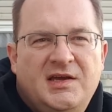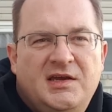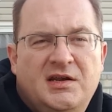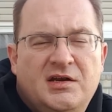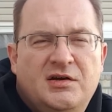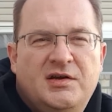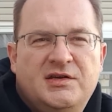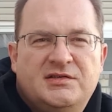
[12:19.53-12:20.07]

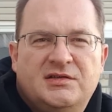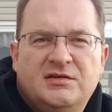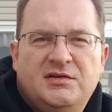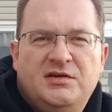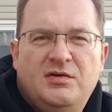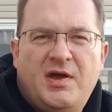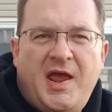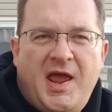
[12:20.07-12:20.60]
and so
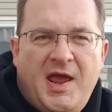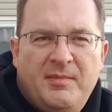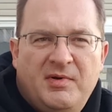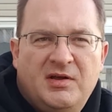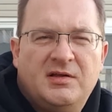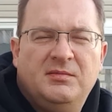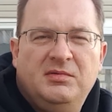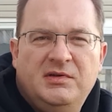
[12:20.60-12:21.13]
you
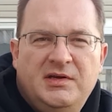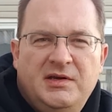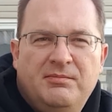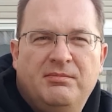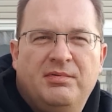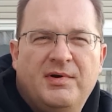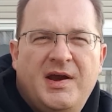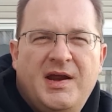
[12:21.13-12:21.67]
amicably
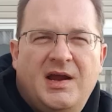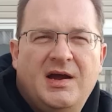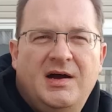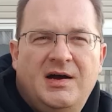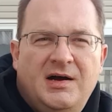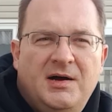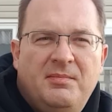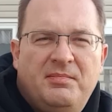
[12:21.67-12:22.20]
break
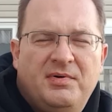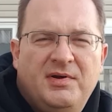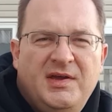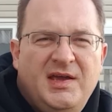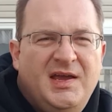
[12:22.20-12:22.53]
up,